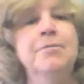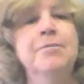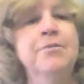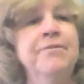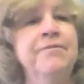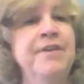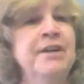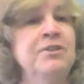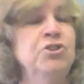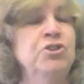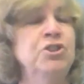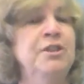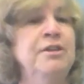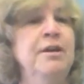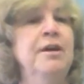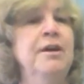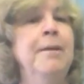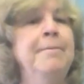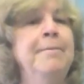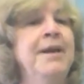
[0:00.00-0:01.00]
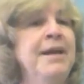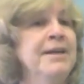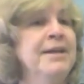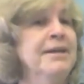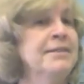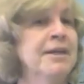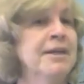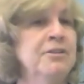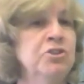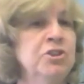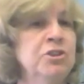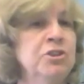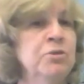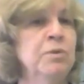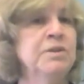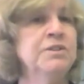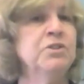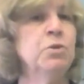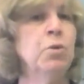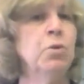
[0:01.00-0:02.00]
profession, paying attention to
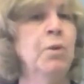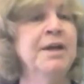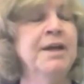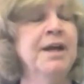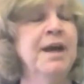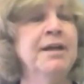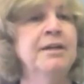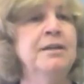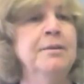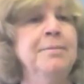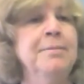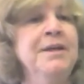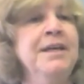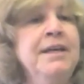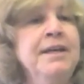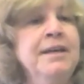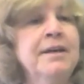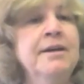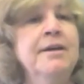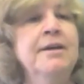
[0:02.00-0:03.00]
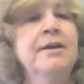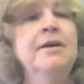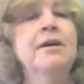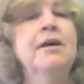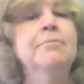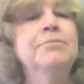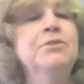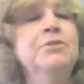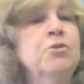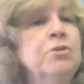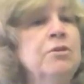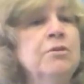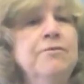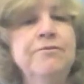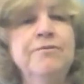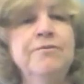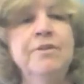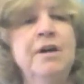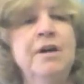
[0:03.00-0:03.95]
what's going on in the media, observe,